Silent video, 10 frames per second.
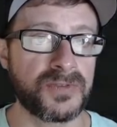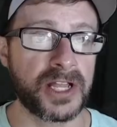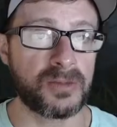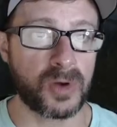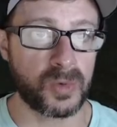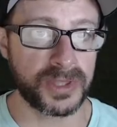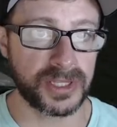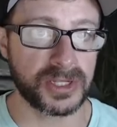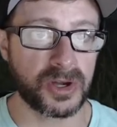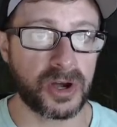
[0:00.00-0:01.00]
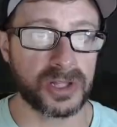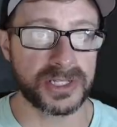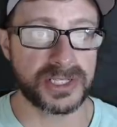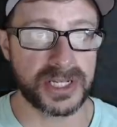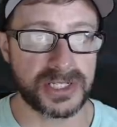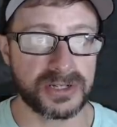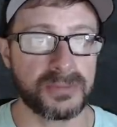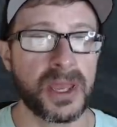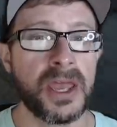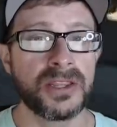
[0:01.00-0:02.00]
available within the call-in
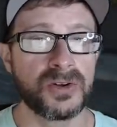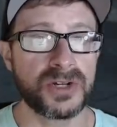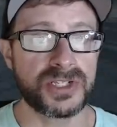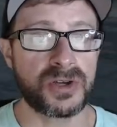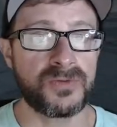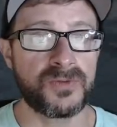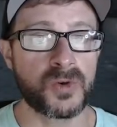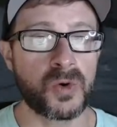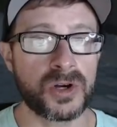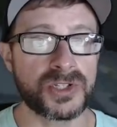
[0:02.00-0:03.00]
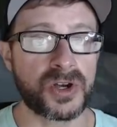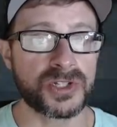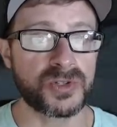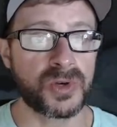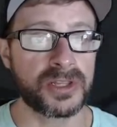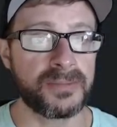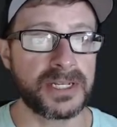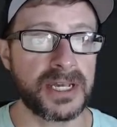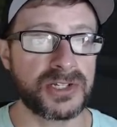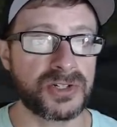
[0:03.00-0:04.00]
system. There is, of course, also a
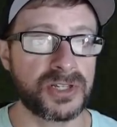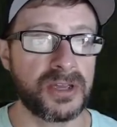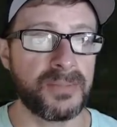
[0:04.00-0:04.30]
limitation on the